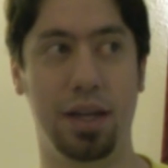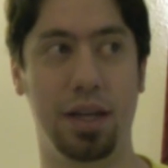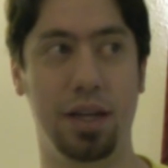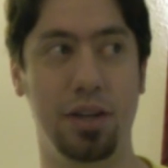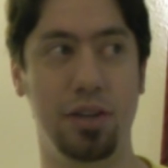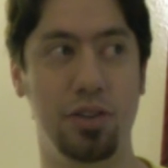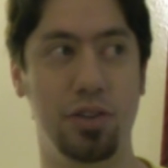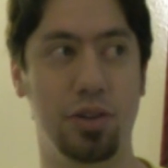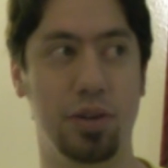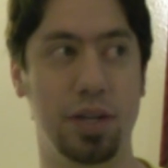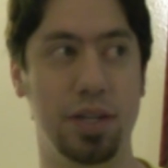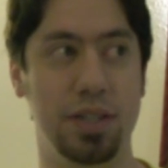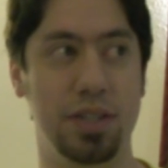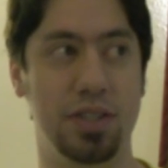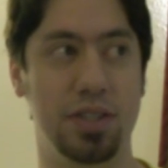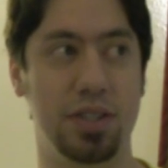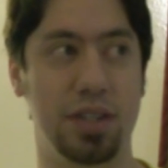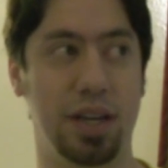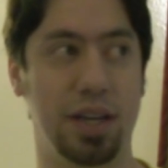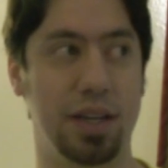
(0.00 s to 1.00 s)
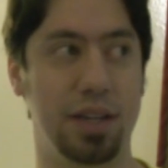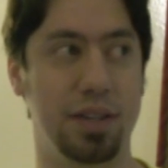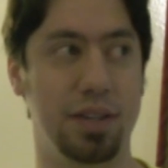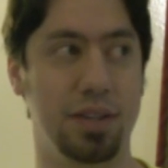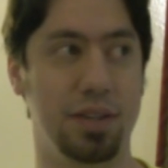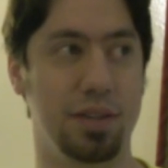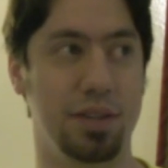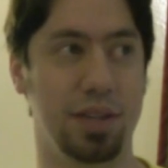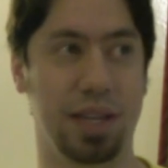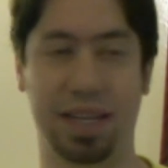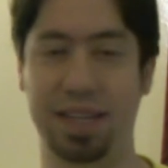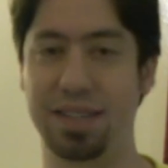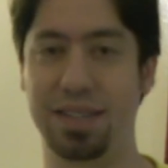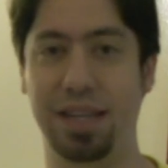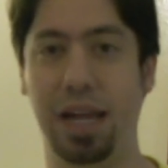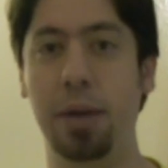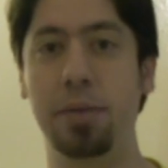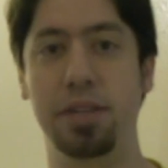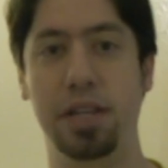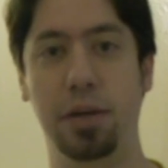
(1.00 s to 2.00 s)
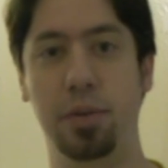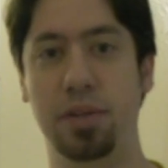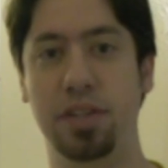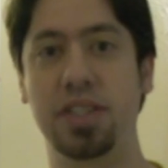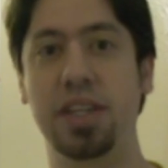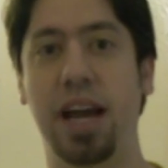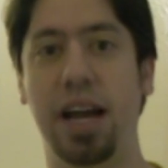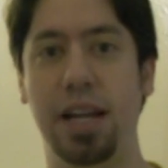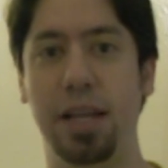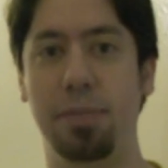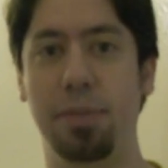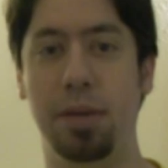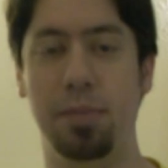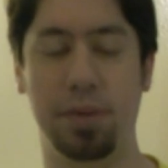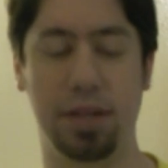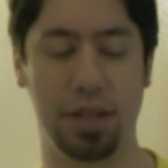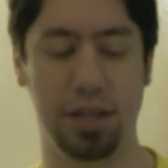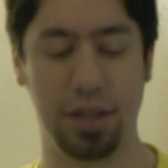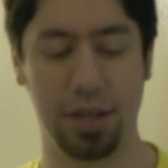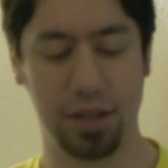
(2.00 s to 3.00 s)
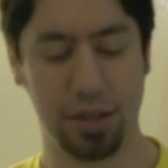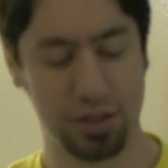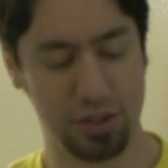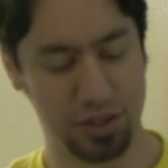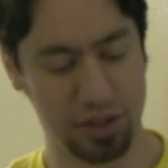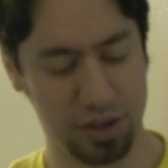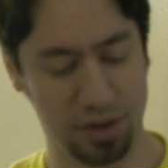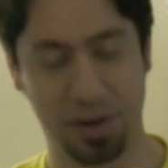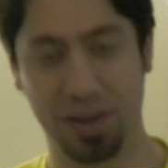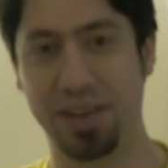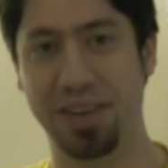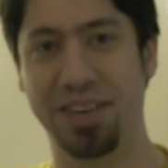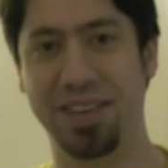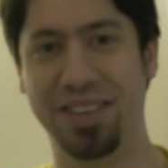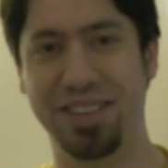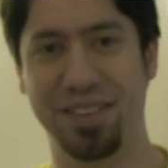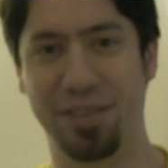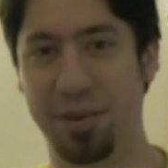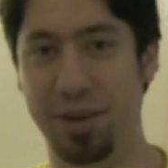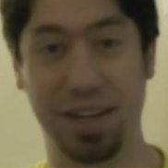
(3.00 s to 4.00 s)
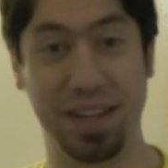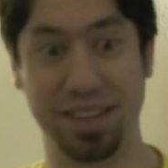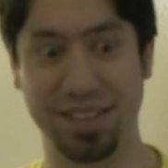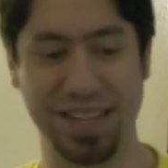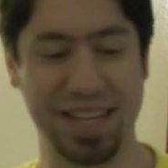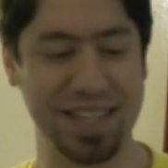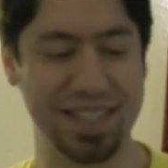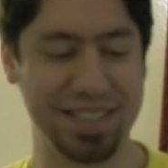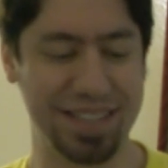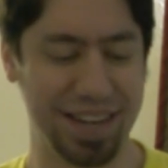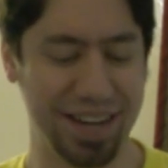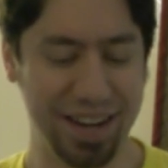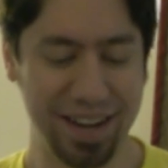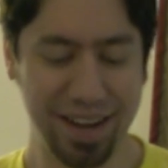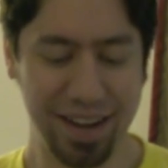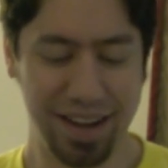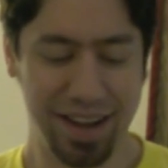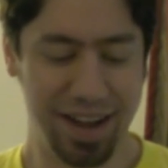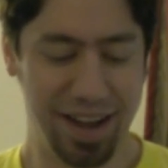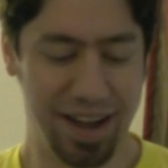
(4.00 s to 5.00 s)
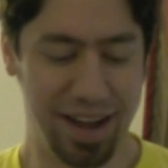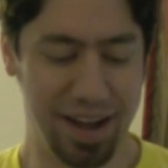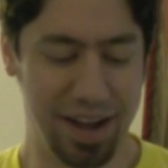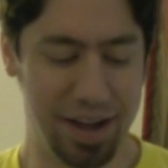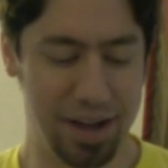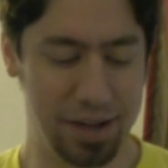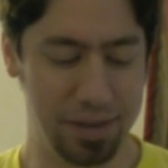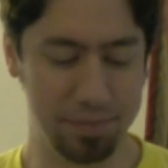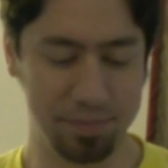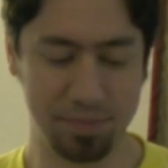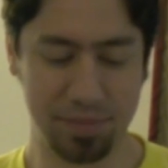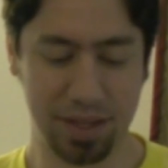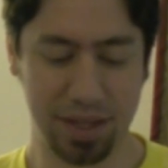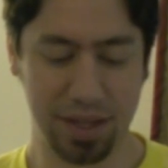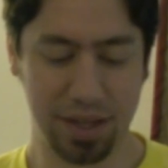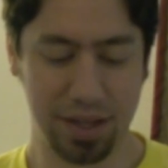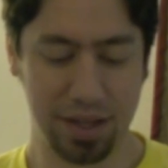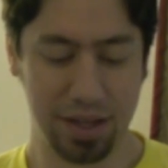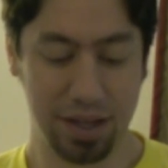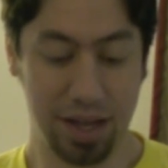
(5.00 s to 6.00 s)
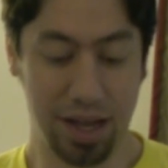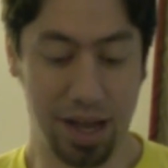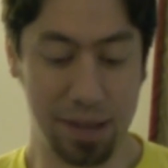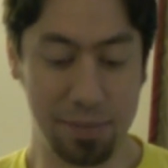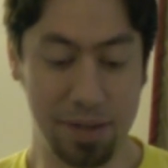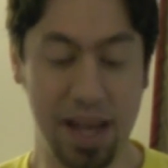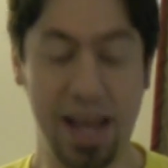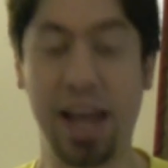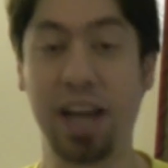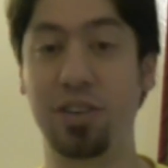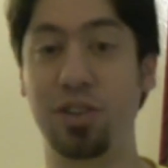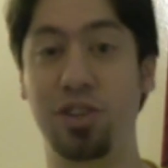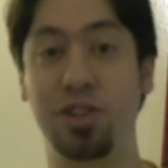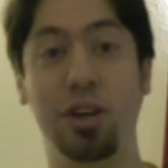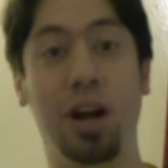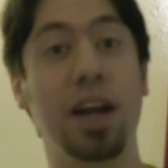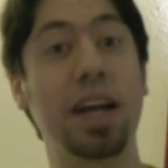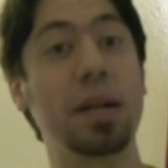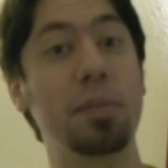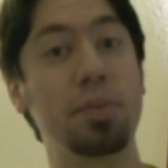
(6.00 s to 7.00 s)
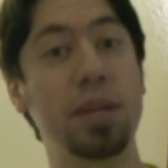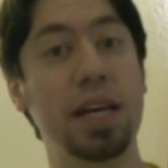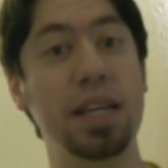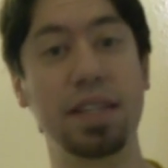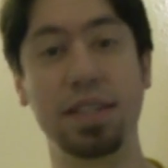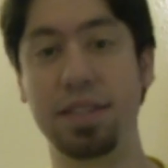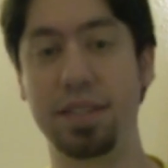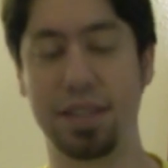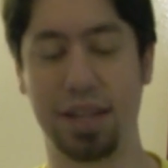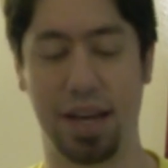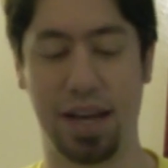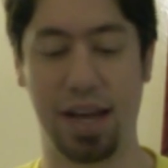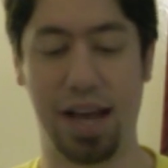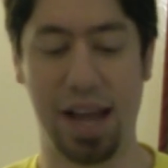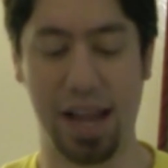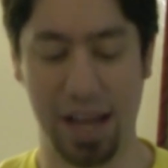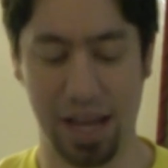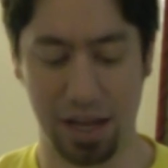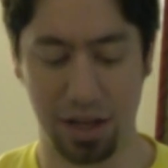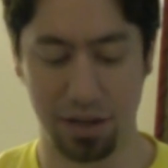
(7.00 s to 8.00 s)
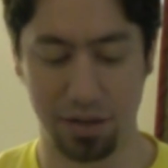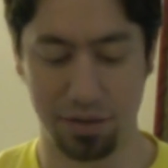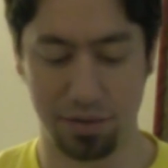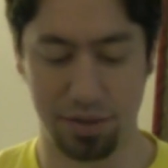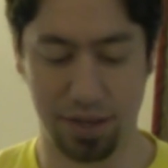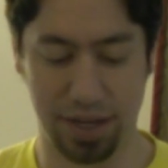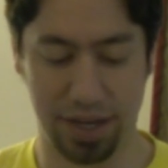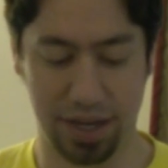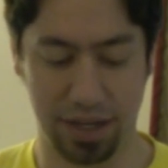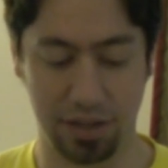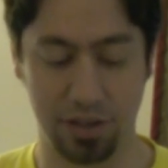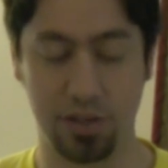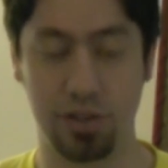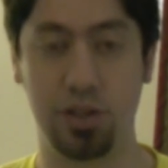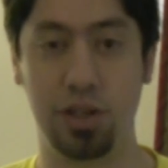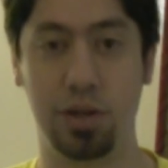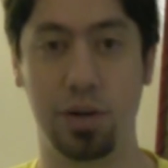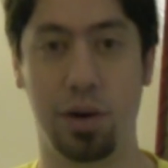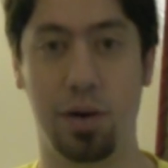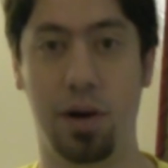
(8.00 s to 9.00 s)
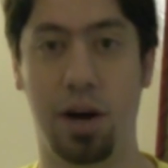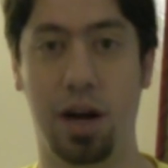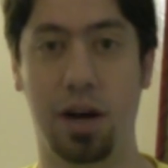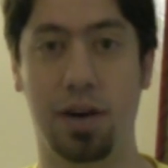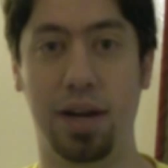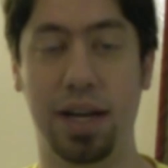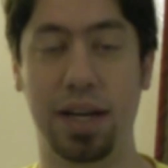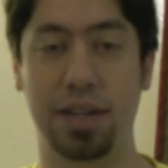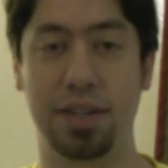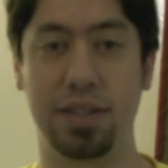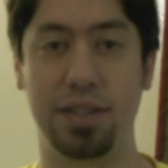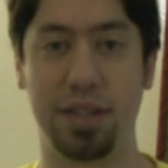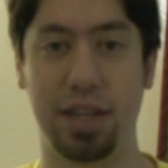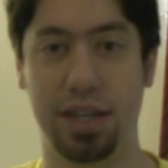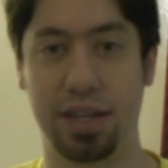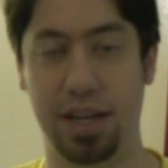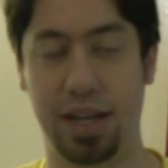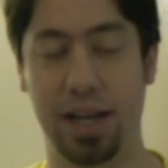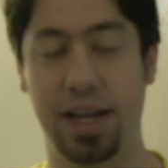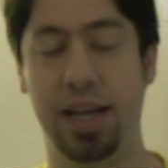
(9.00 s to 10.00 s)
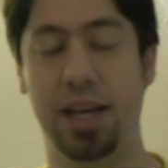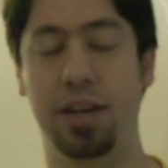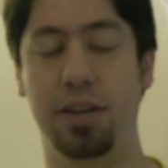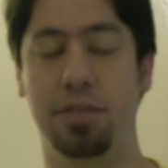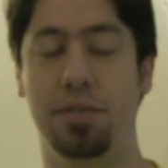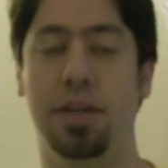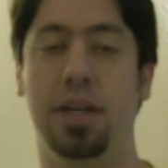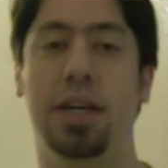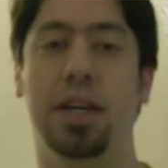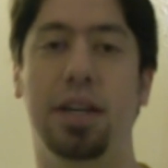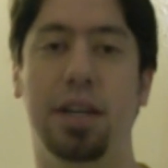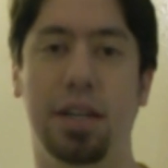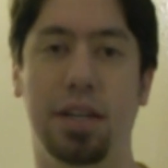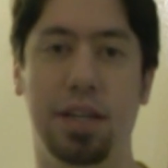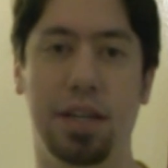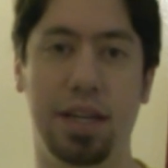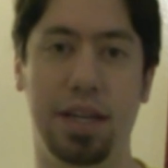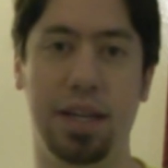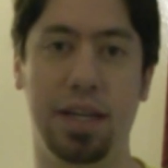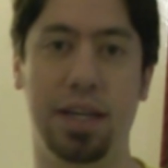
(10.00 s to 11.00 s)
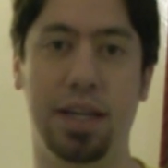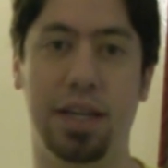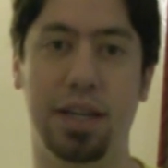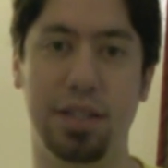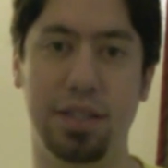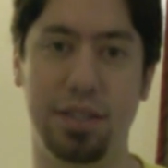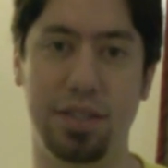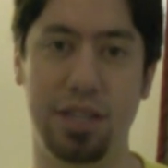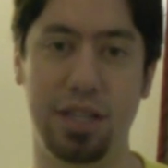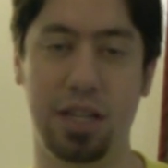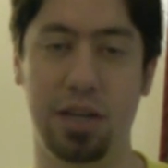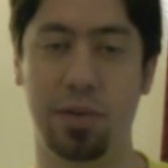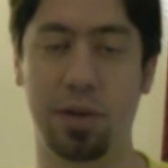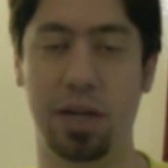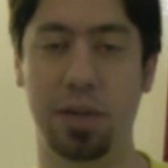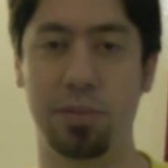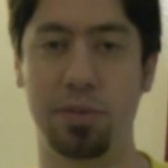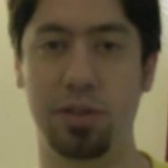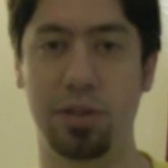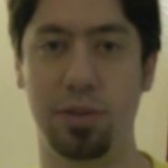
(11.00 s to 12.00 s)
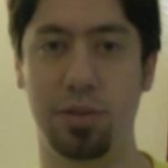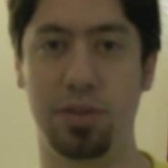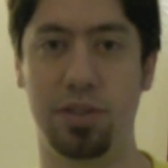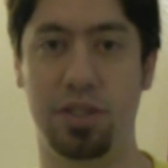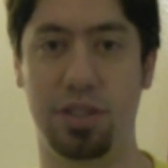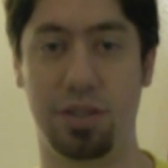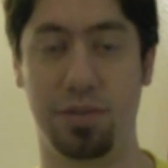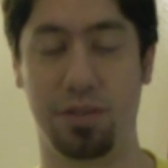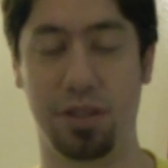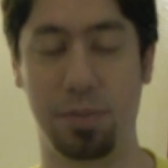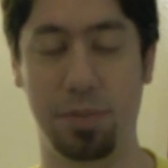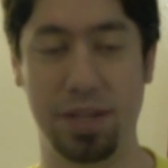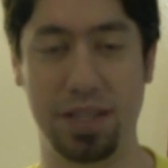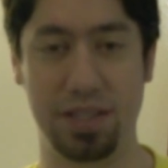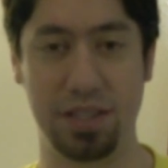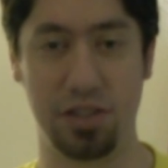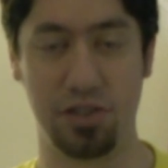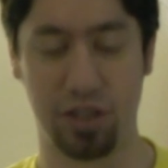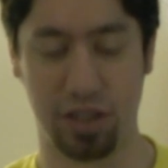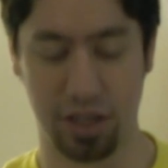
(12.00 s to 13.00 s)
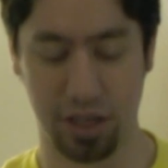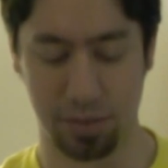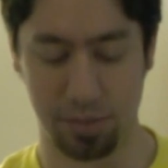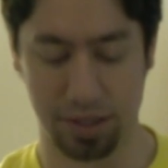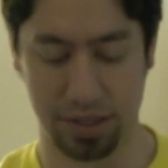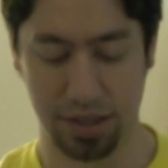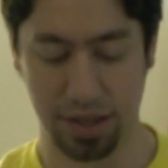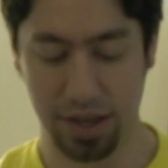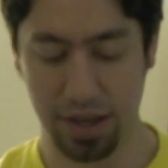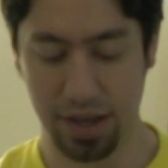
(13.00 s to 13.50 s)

enjoys like slam dunk with Scottie Pippen. So what does that say? I'm not actually sure I can play this. I have a Duo RX and I have a CD-ROM 2 system for the PC Engine coming.